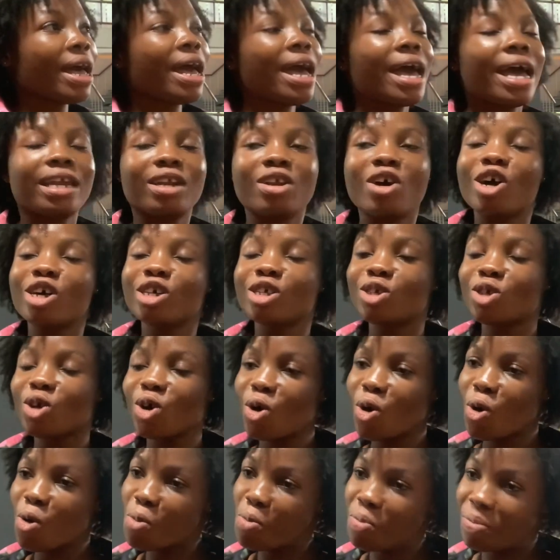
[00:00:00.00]
and also
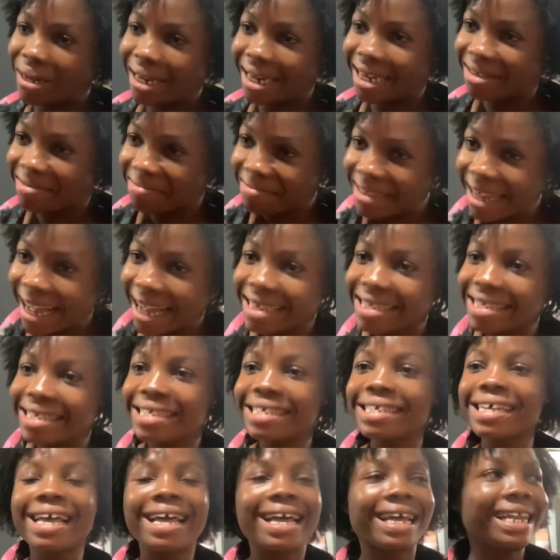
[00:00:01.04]
believe that
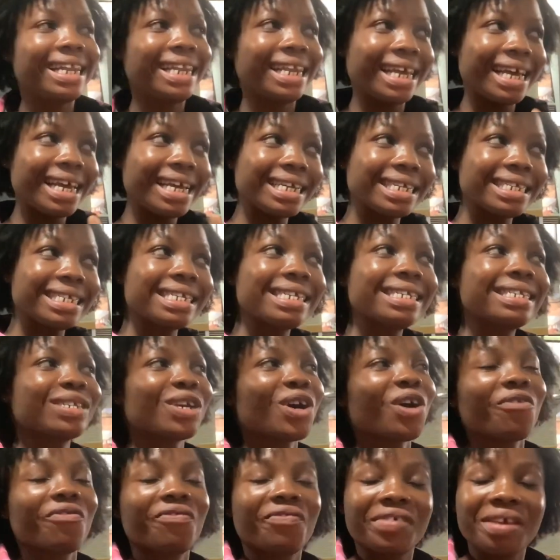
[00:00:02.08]
ladies
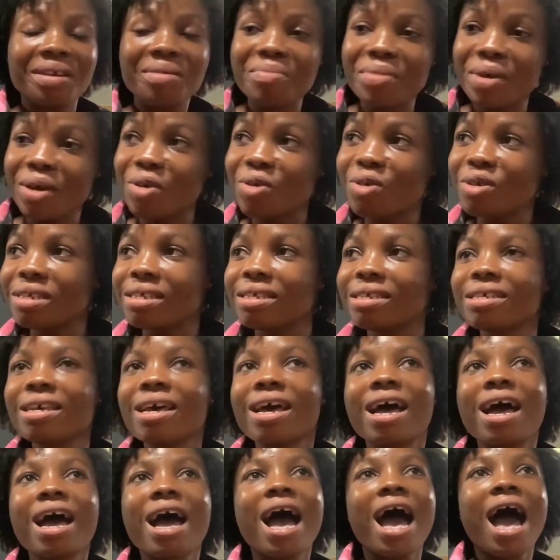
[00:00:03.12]
or females
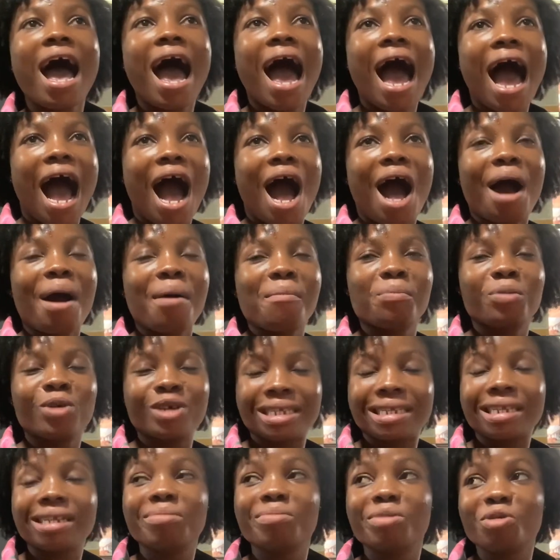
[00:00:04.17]
are
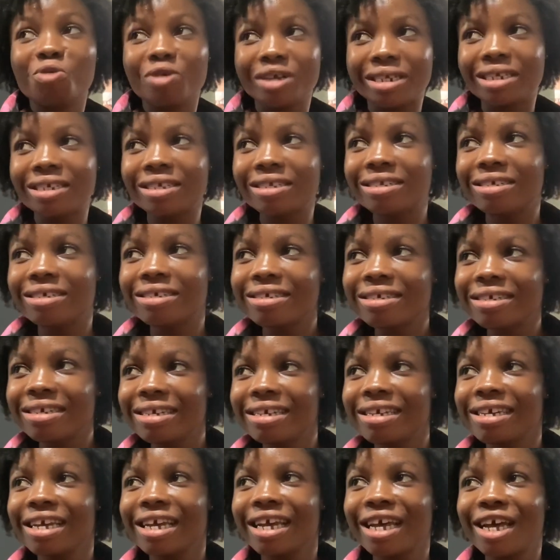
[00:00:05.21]
mostly breast.
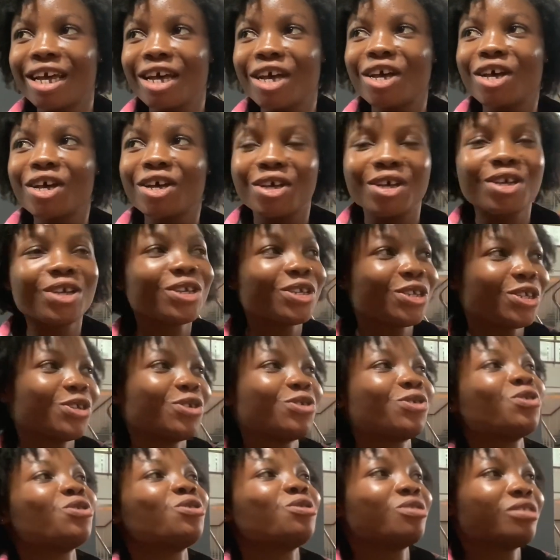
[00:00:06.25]

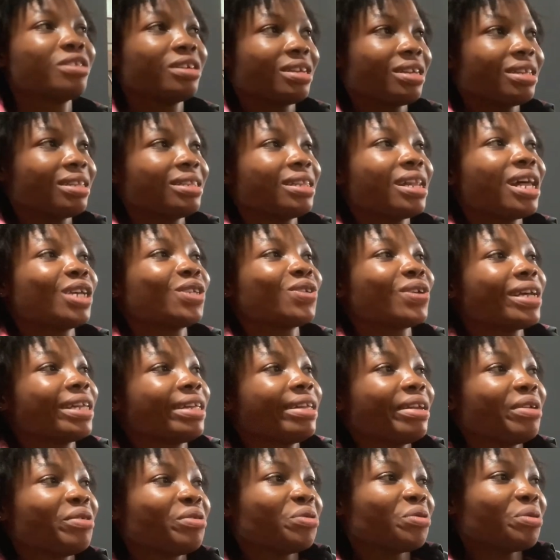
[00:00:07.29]
So that's why
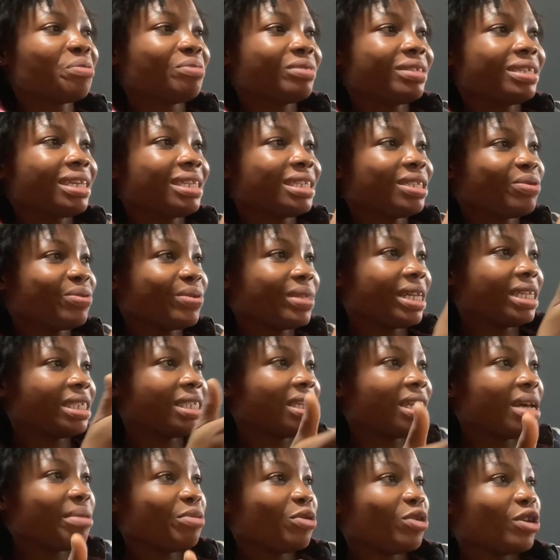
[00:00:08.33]
they represent with the
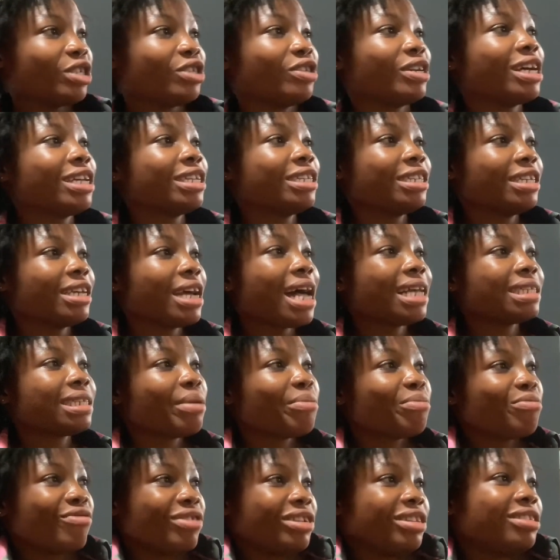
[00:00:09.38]
gender, because you can see it has a
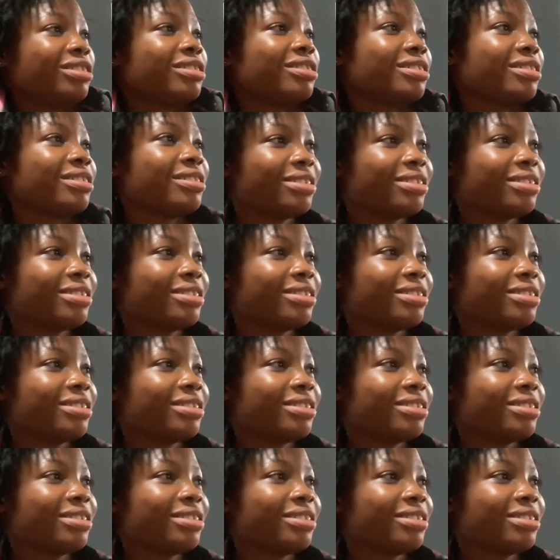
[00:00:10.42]
breast.